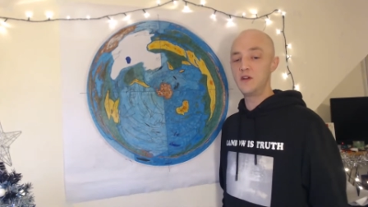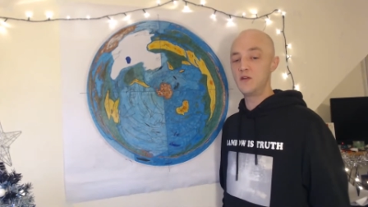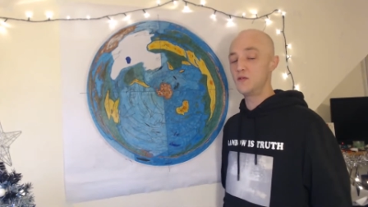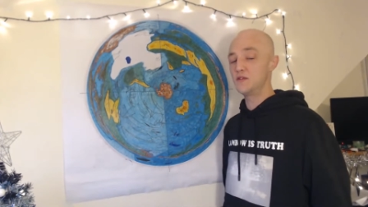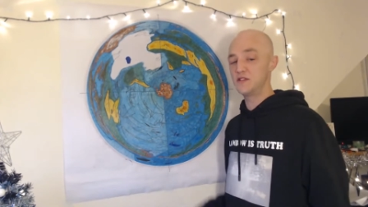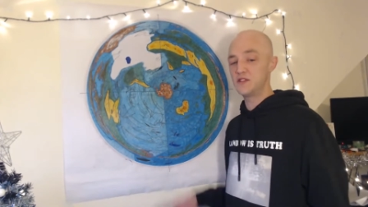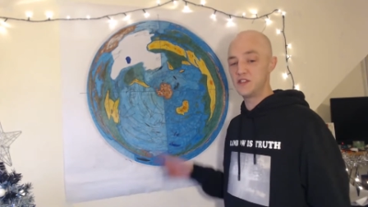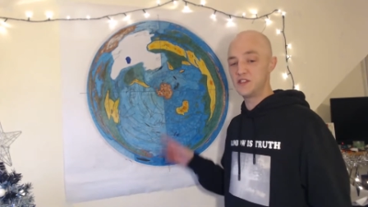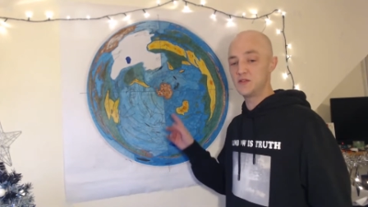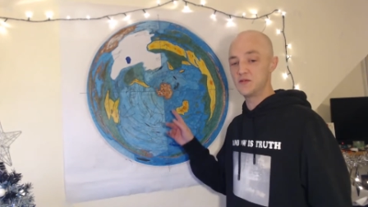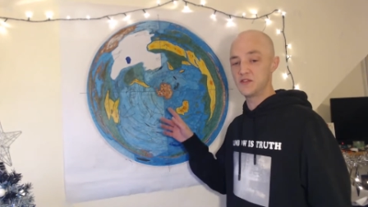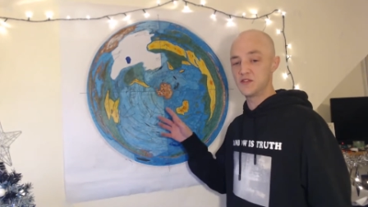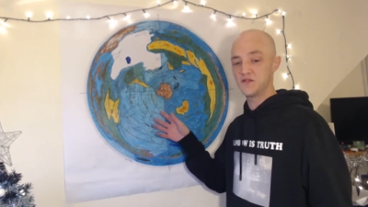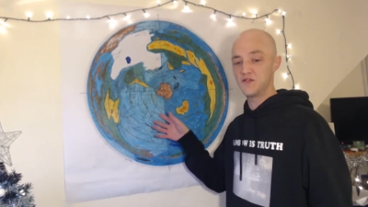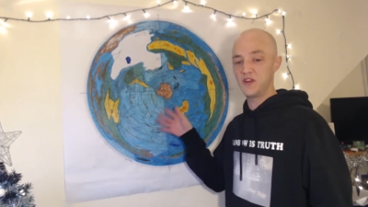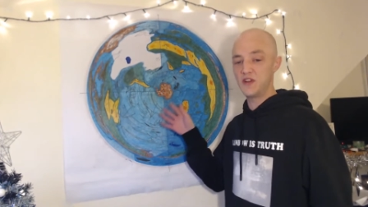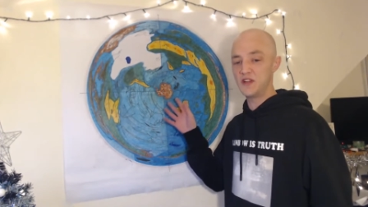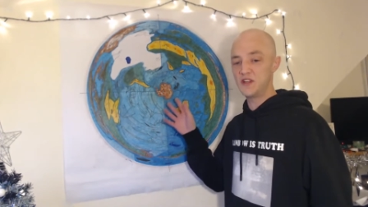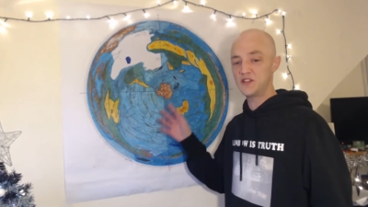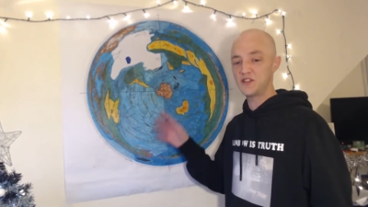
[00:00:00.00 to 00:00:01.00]
once this one's
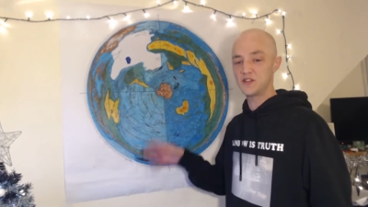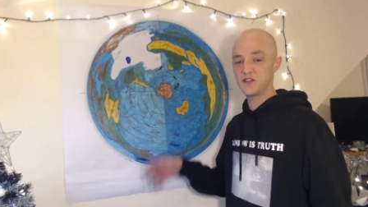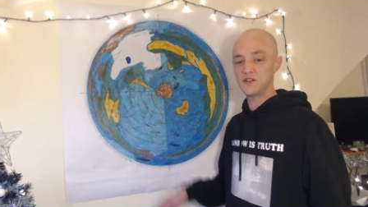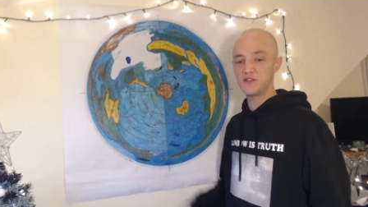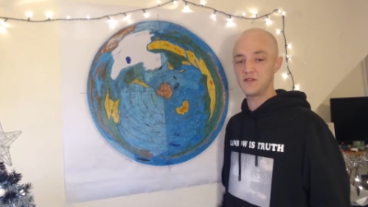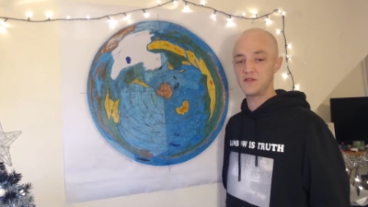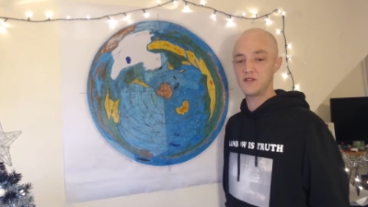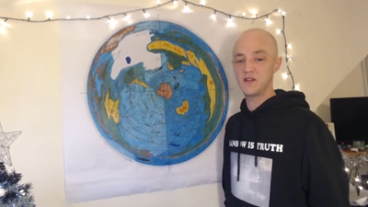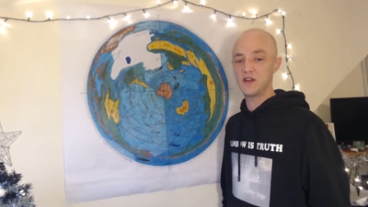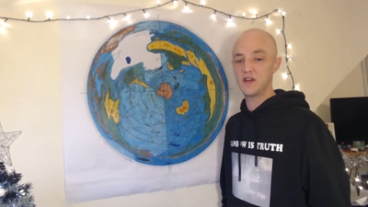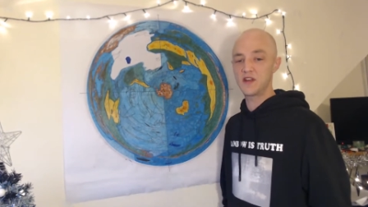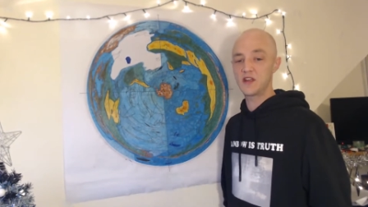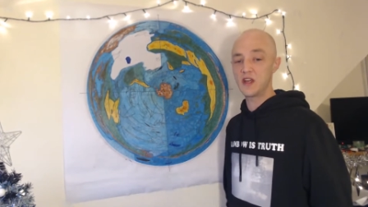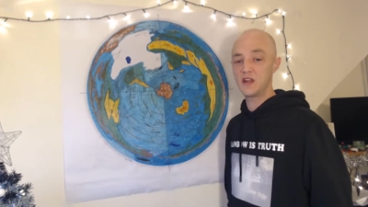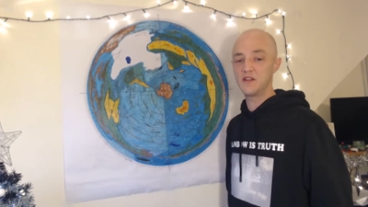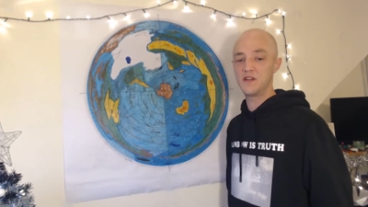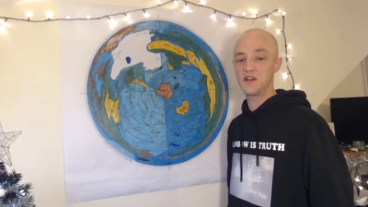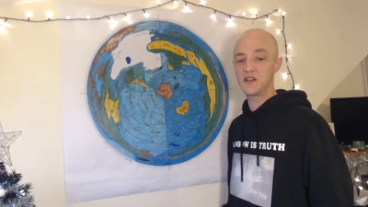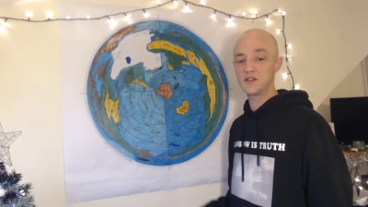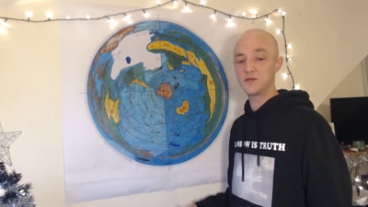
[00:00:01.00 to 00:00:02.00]
finished and I
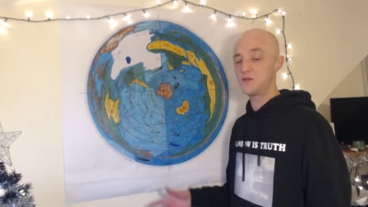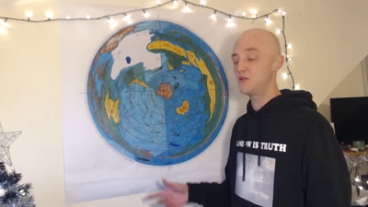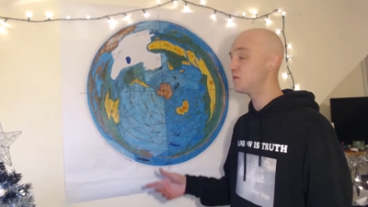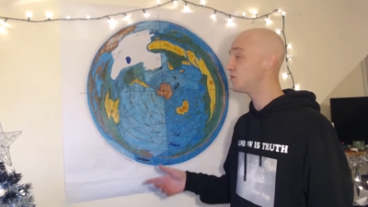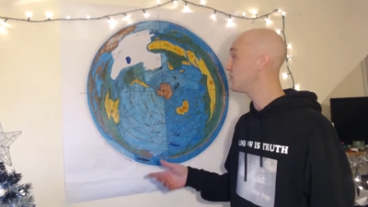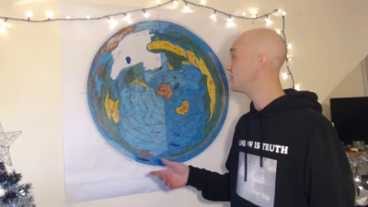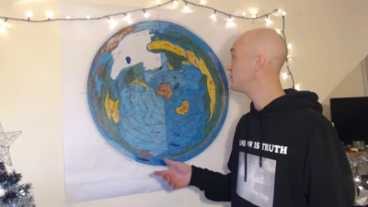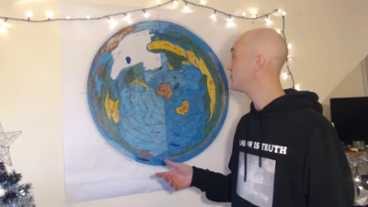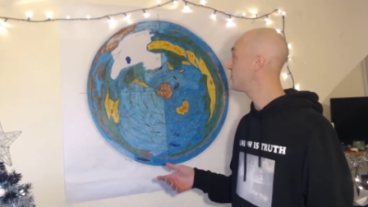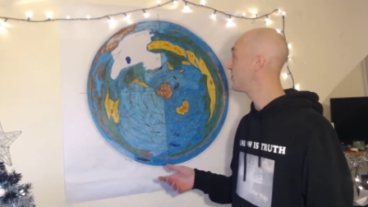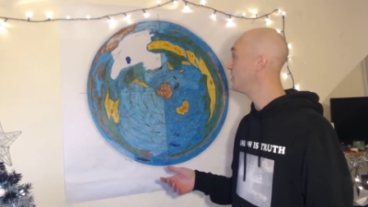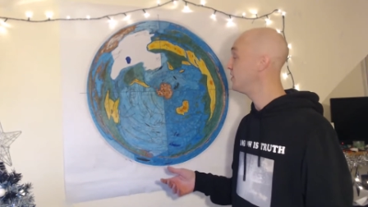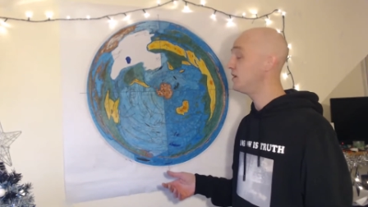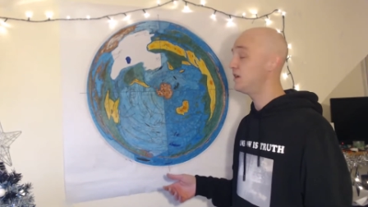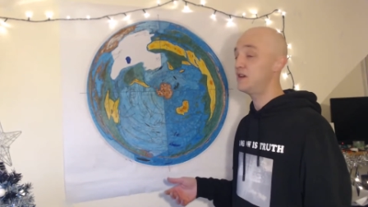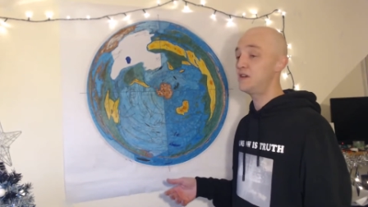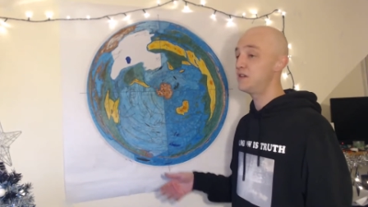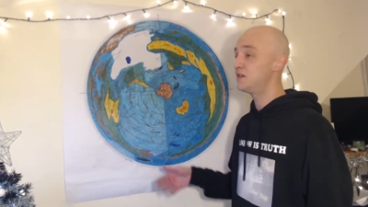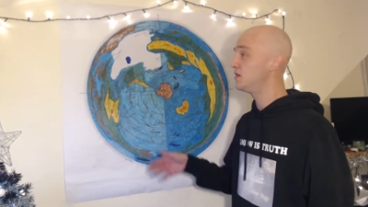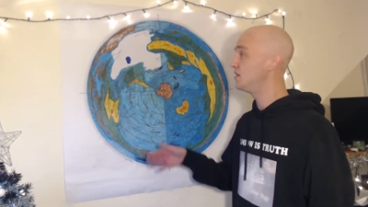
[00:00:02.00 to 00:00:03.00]
get the next blueprint
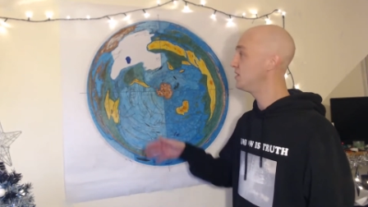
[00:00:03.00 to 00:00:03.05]
printed,